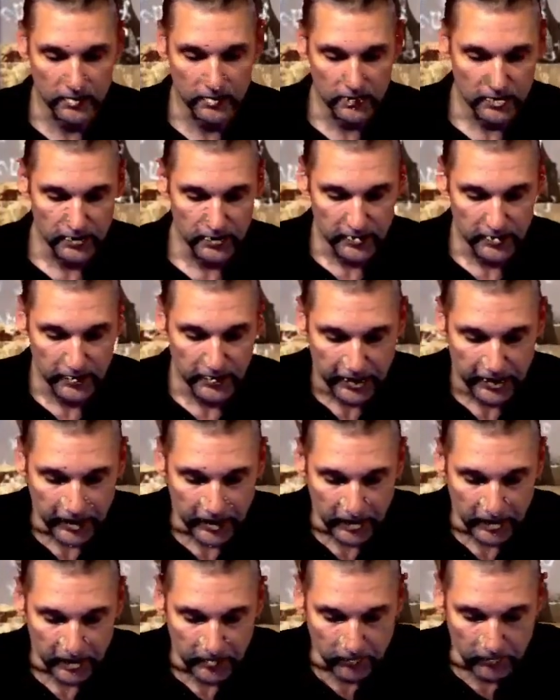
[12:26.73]
in Mark
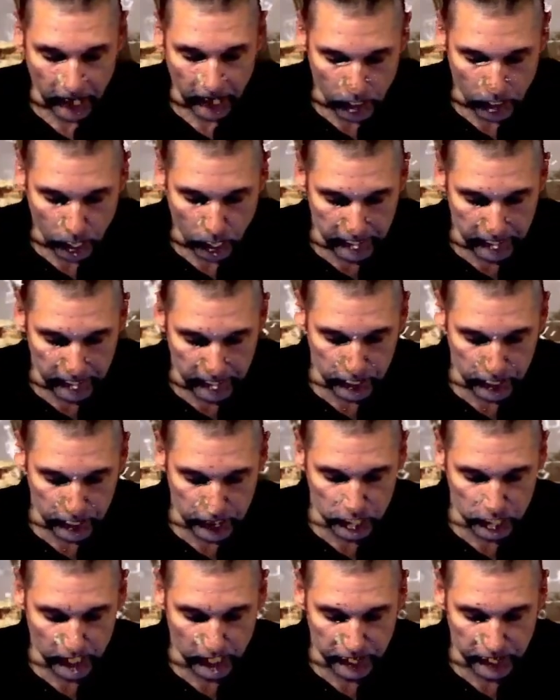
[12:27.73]
1, verses 1 through 3, it
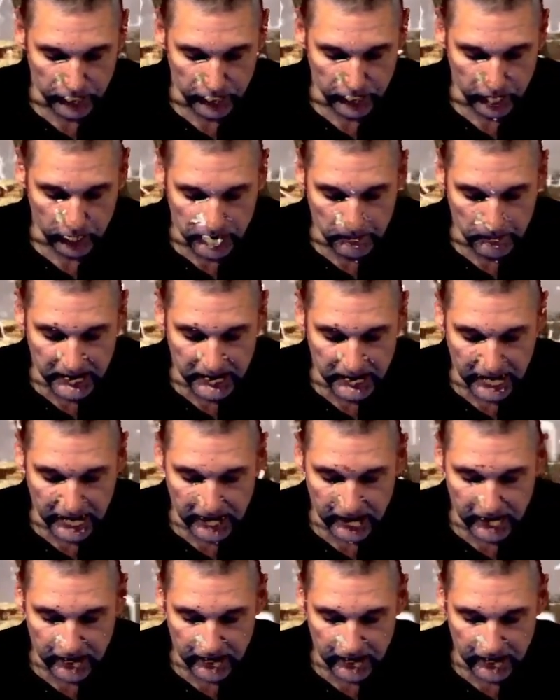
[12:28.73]
says, The beginning of the
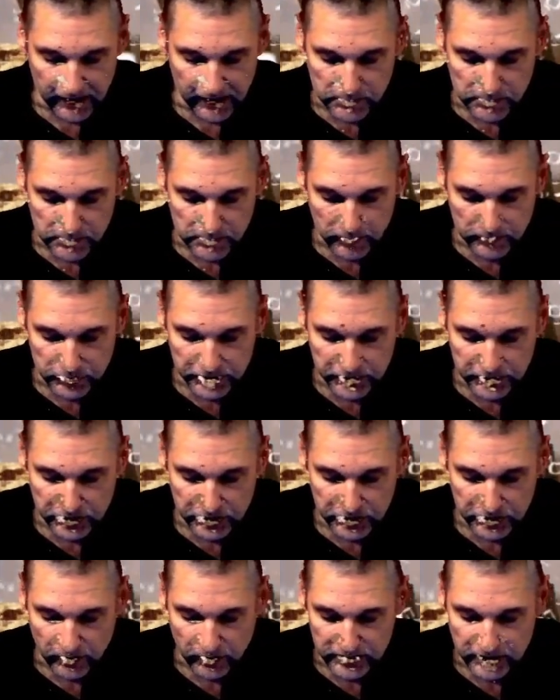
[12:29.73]
gospel of Jesus Christ, the Son
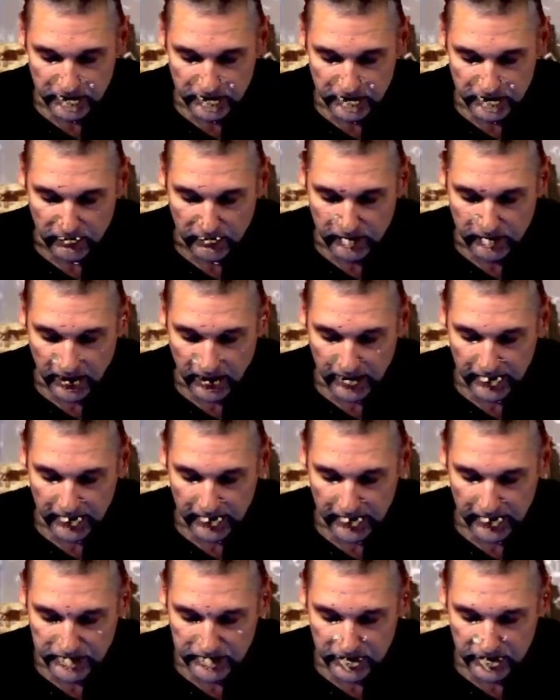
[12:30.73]
of God, as it is
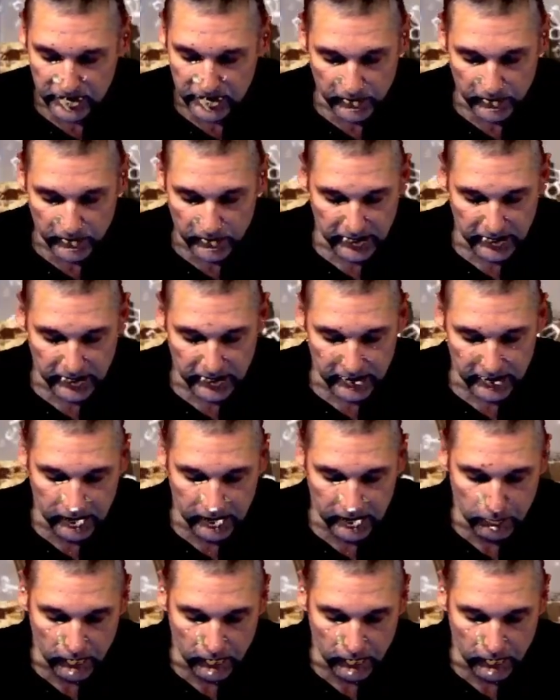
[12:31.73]
written in the prophets,